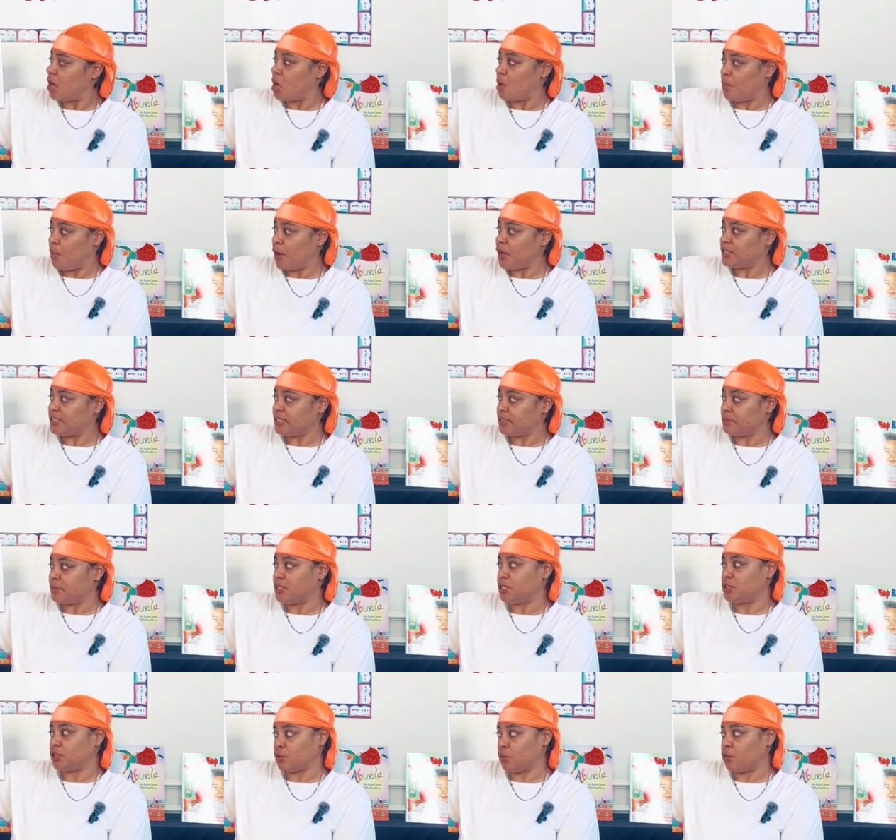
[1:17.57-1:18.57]
A
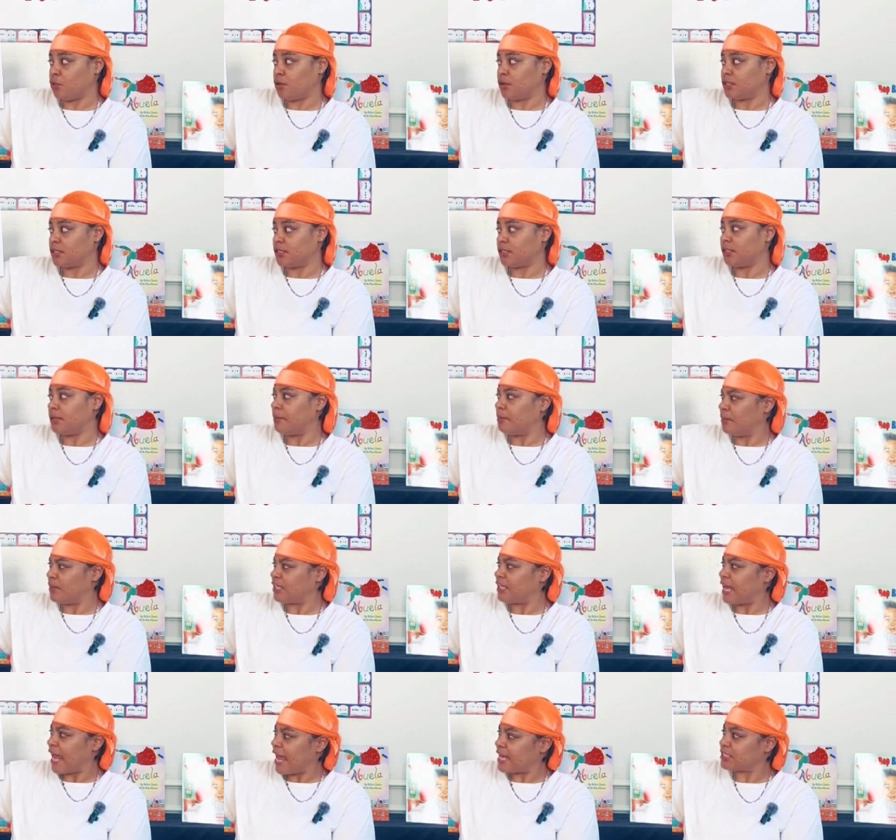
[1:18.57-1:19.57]
persimmon is orange,
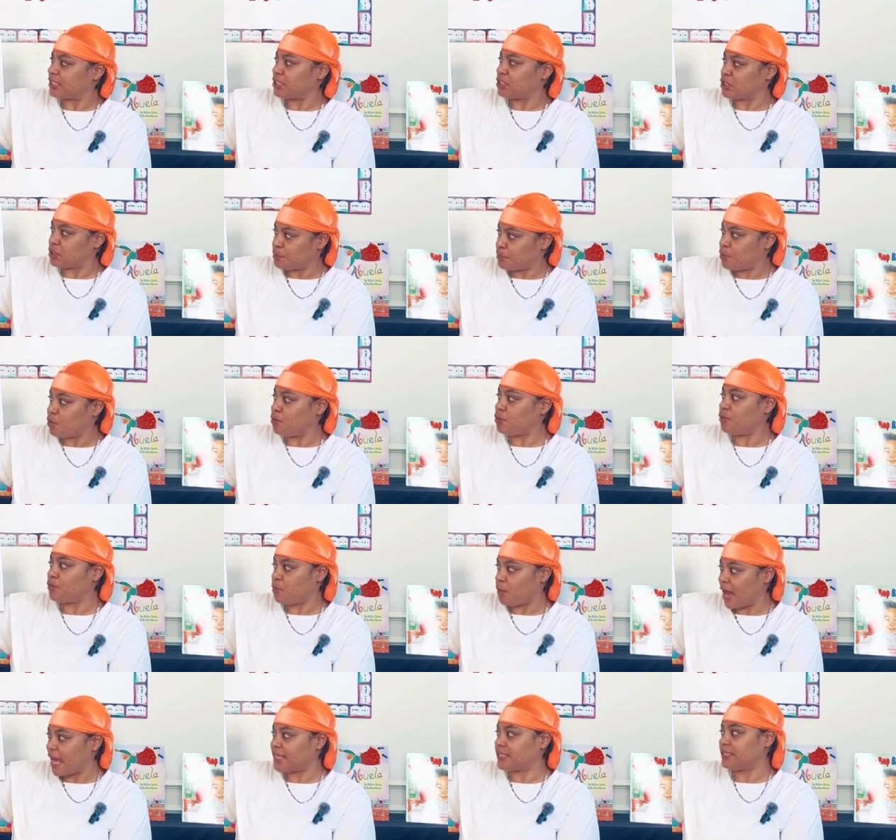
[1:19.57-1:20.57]
but it has a smooth,
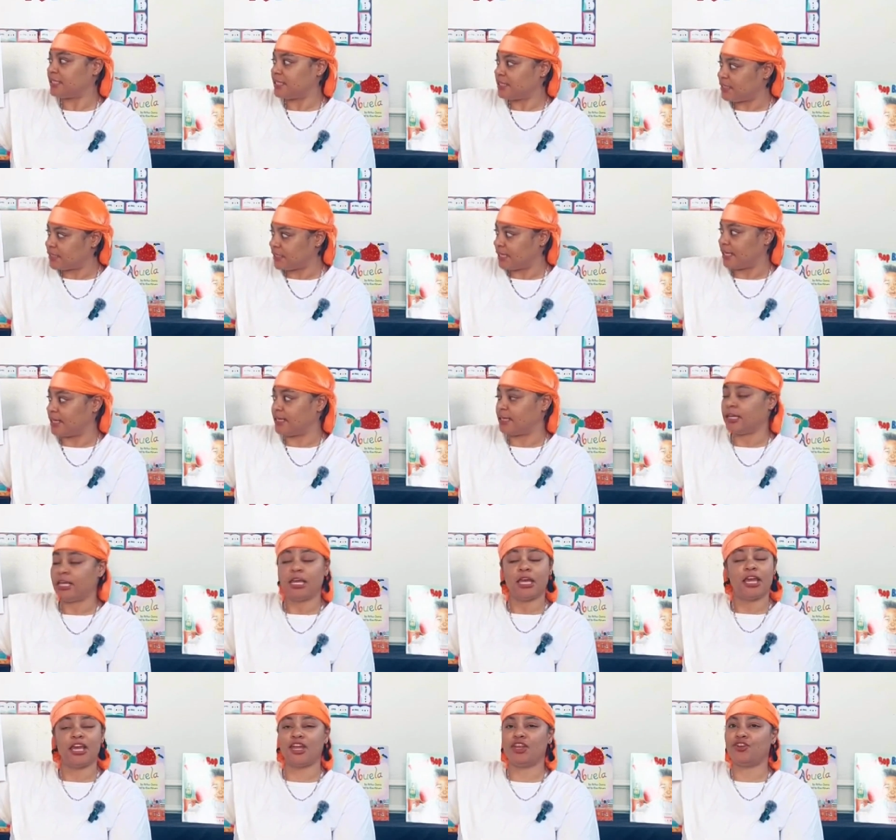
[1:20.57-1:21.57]
waxy skin
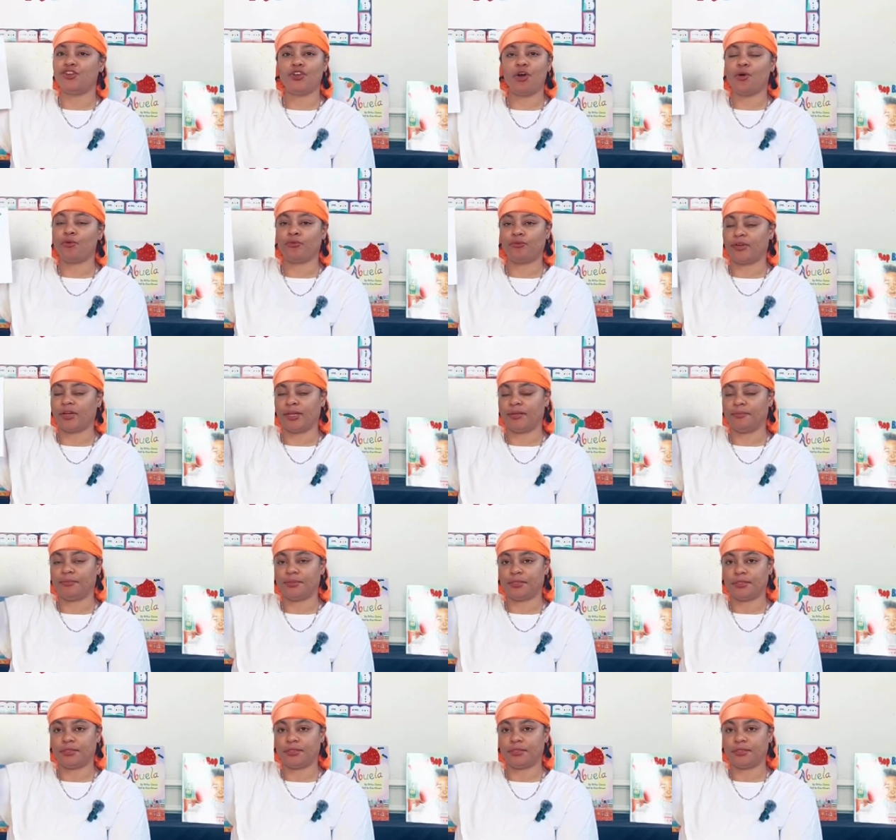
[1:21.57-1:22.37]
and no ribs.